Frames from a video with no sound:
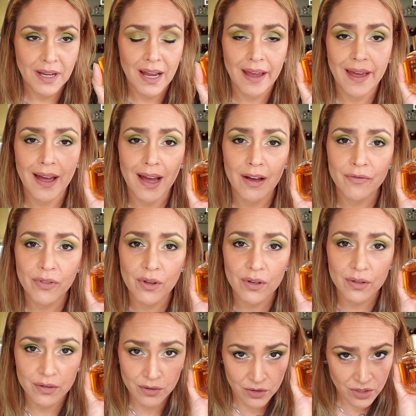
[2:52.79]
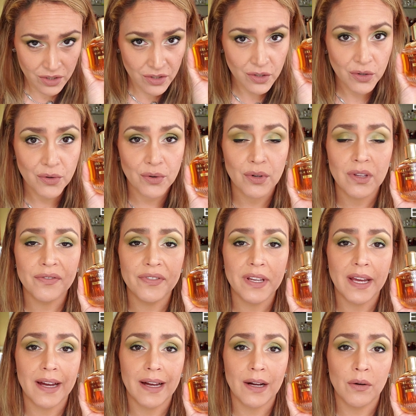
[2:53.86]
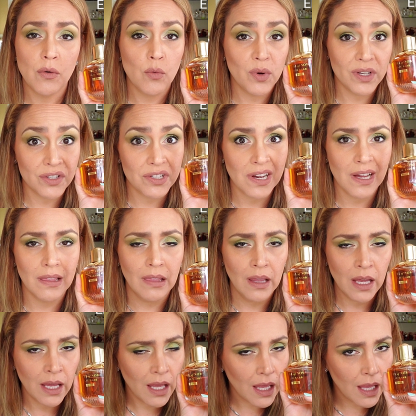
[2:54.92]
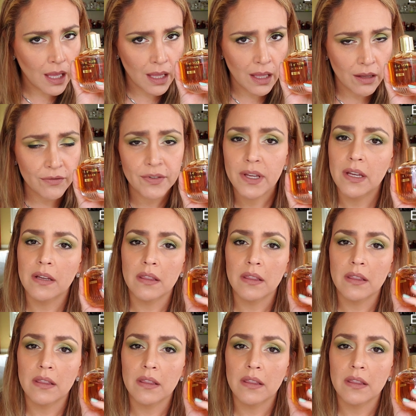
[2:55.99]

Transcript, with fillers: I have the just the Girl of Now, which I love.